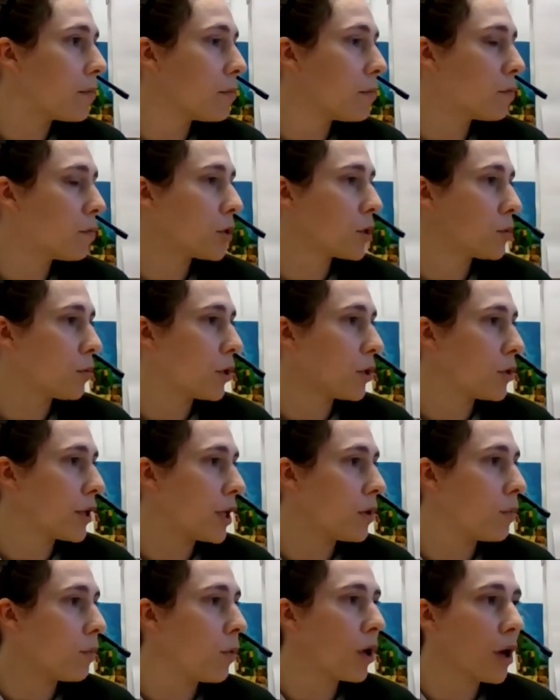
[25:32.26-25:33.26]
was
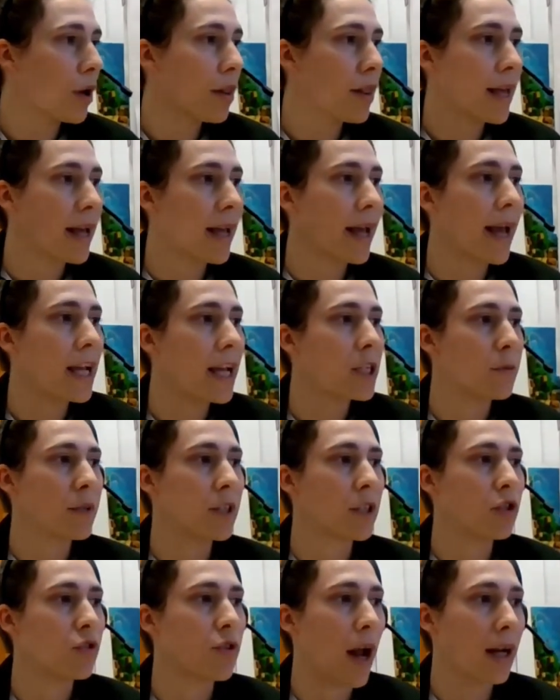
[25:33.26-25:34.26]
wondering, what are the
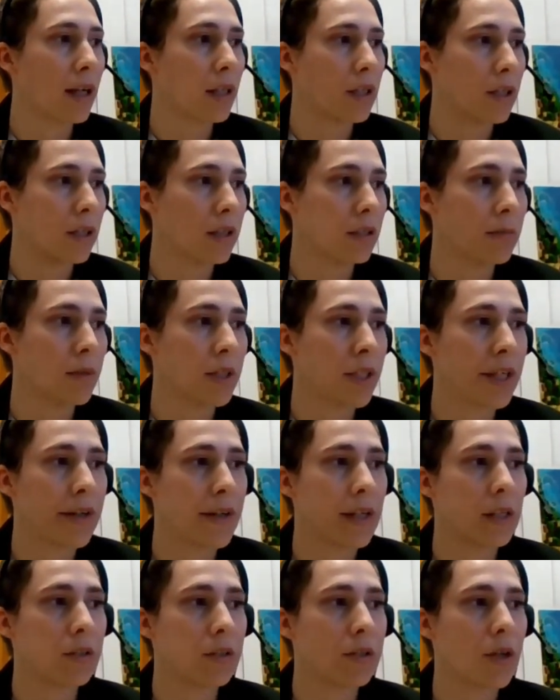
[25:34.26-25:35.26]
engagement strategies,
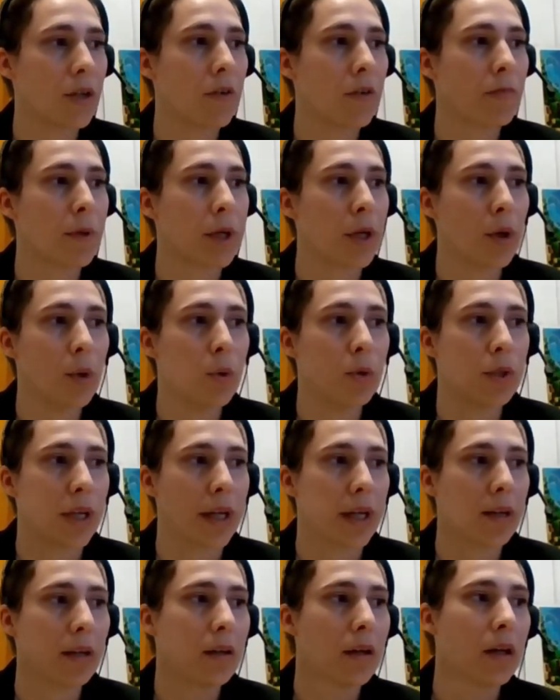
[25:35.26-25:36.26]
materials you have been
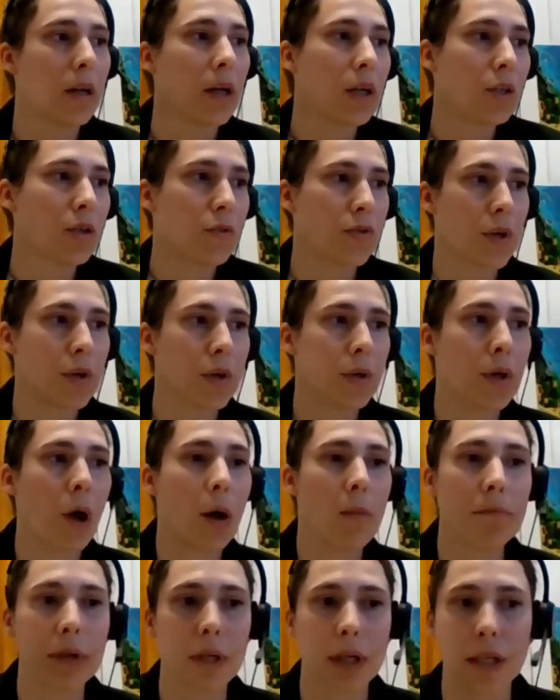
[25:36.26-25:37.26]
using to recruit
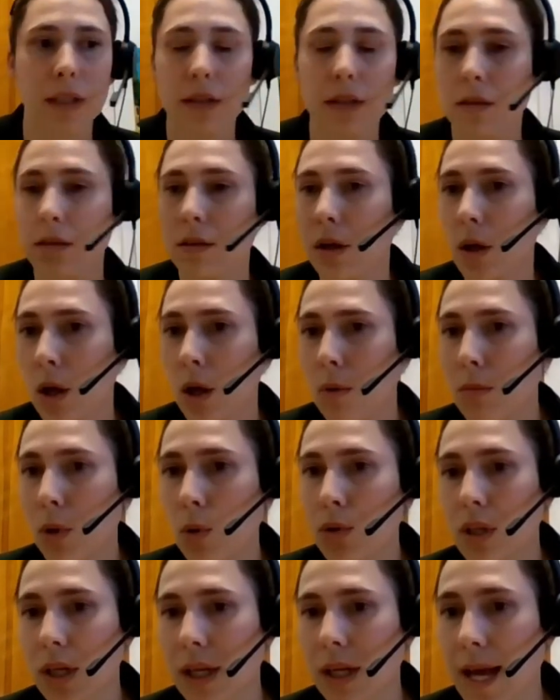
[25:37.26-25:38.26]
companies,
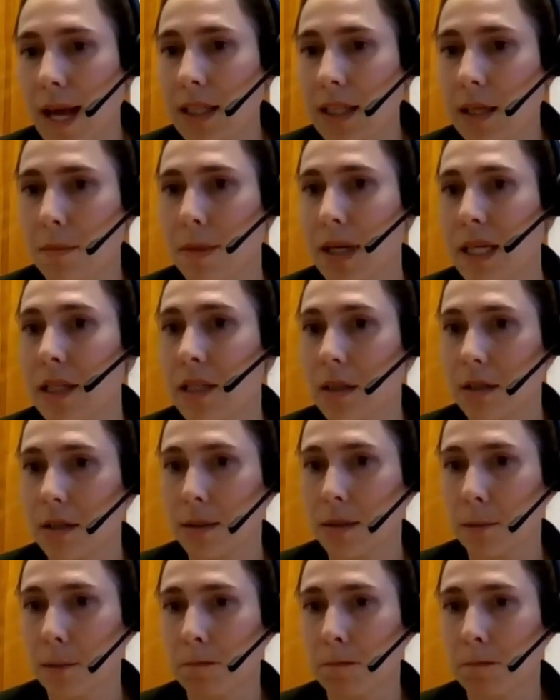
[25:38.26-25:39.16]
mostly SMEs?